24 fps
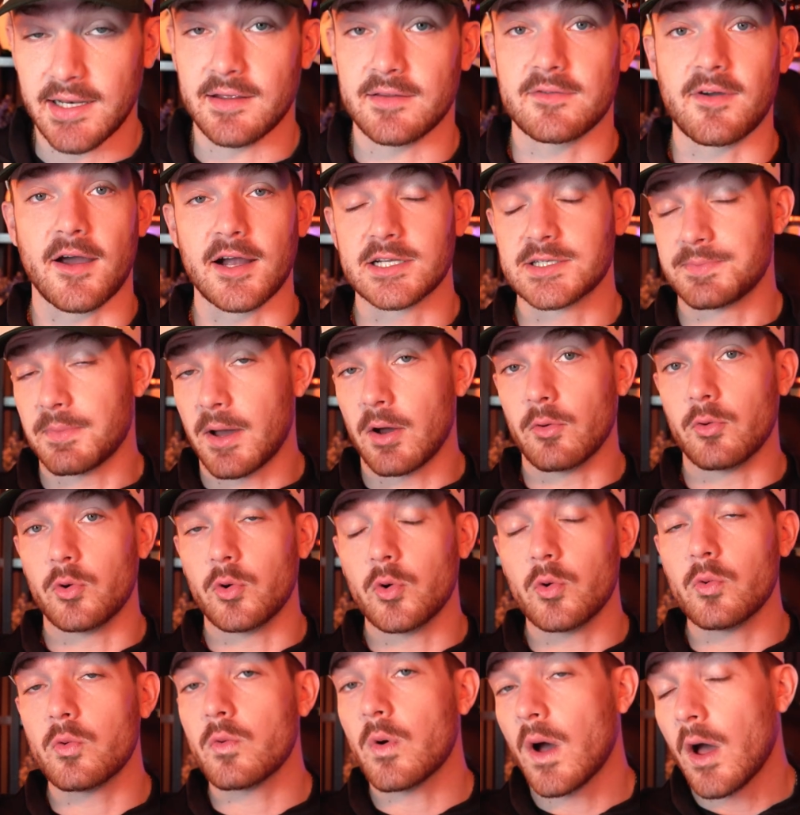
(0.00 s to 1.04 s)
It talks about
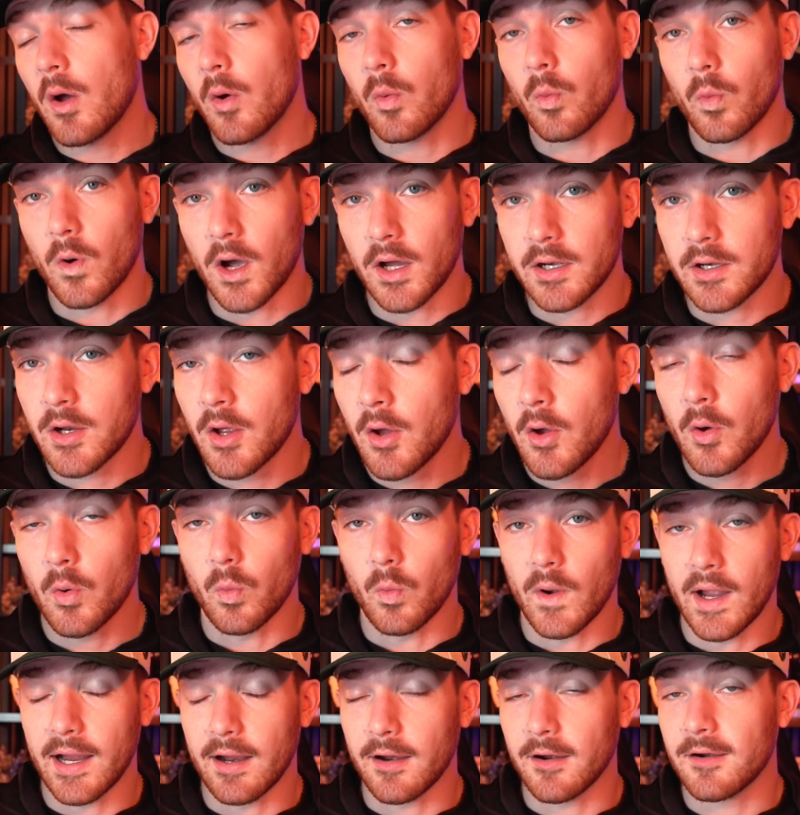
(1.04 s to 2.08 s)
who, what,
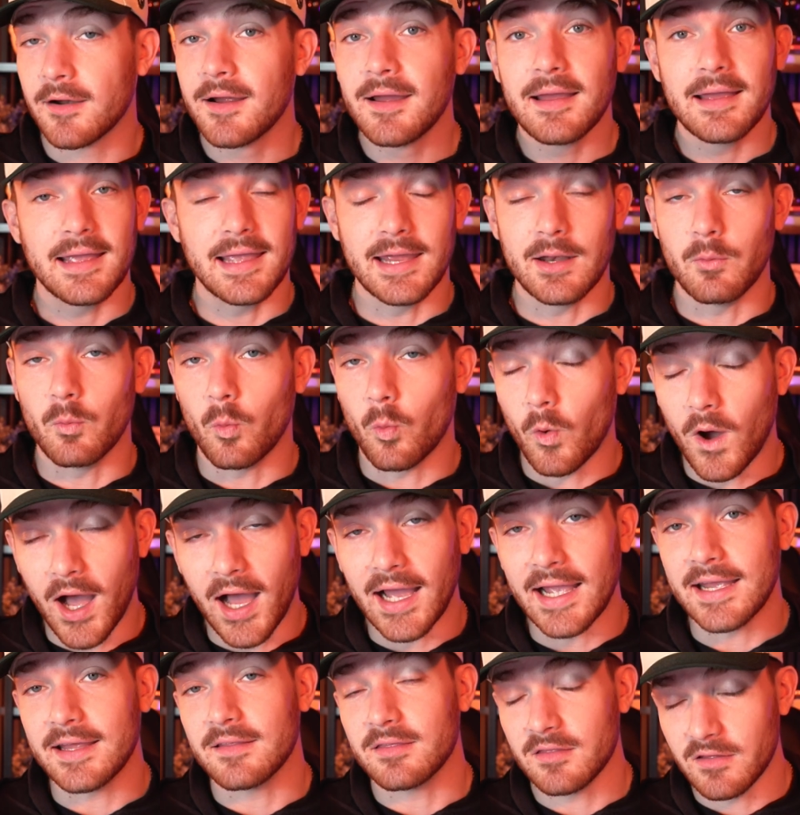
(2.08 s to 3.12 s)
where, and
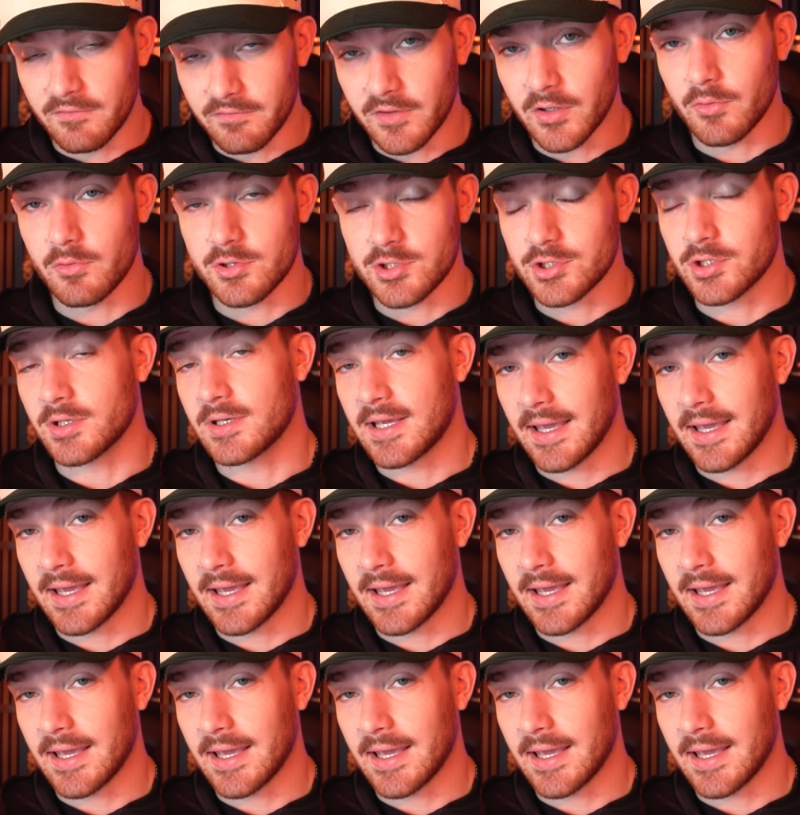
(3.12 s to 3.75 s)
why the viewer should